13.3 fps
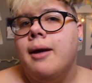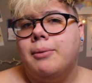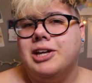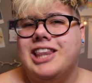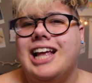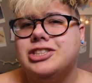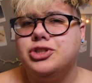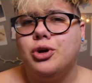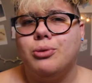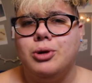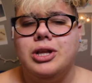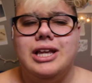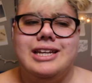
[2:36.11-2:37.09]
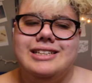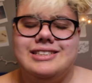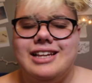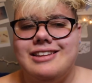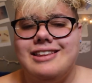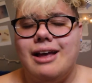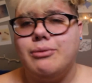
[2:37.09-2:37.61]
but that's normal and he
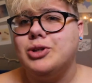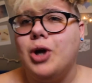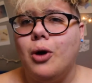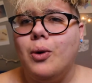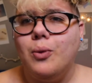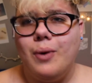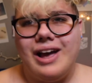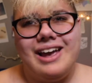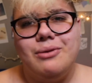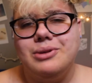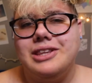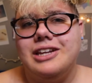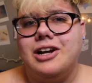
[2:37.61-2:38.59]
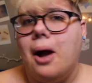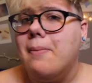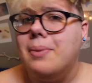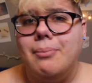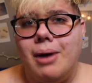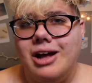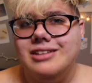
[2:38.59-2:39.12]
said that that would go away within a
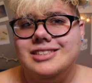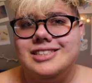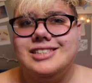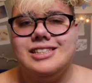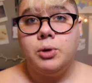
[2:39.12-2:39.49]
couple months.